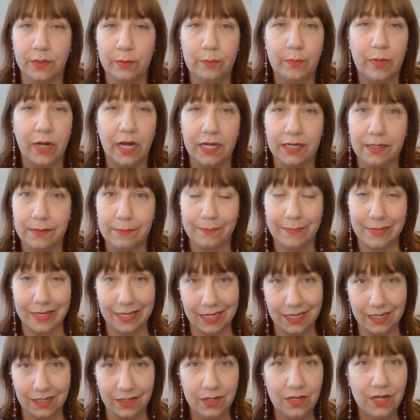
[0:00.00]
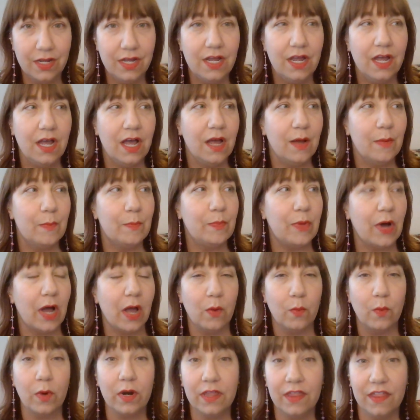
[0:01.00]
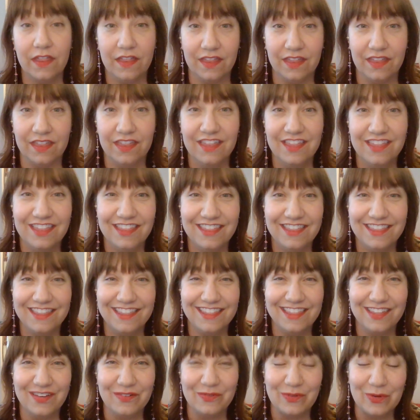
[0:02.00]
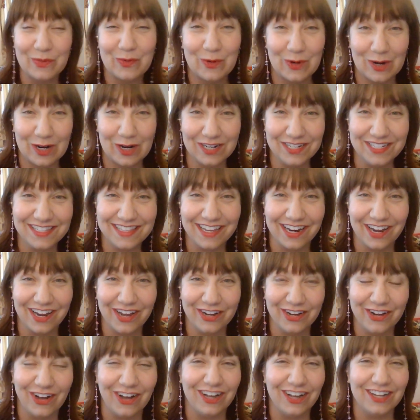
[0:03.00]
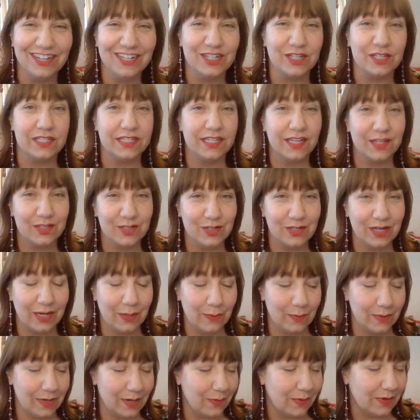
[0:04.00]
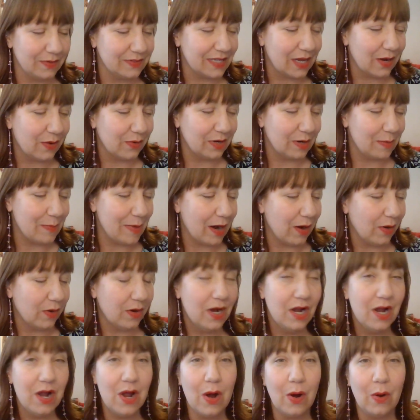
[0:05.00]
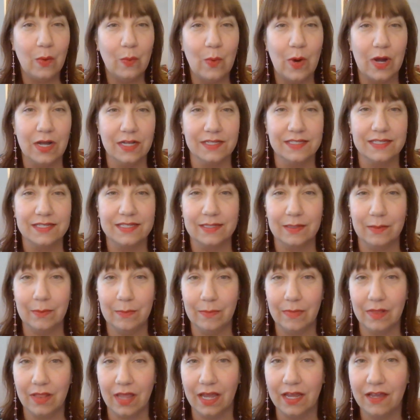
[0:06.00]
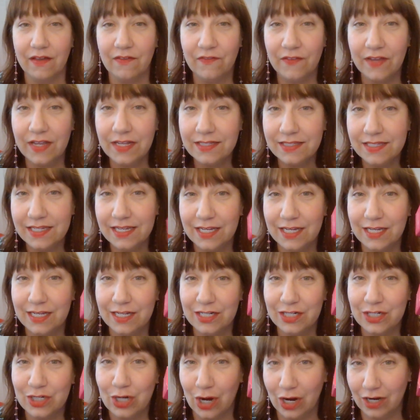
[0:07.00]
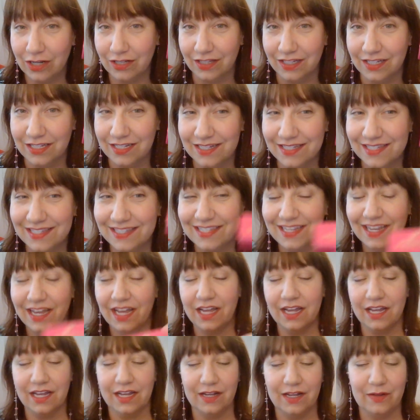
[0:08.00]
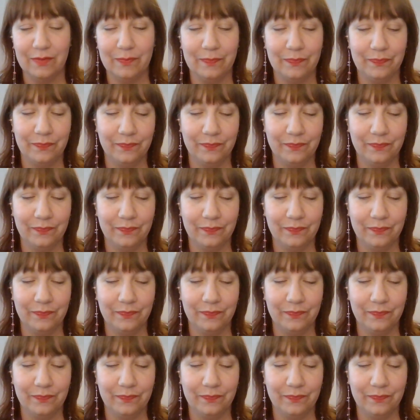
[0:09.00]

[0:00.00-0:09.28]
buy a main. But one of the rewards that I got just yesterday when I was out and about was some like fancy chocolates. I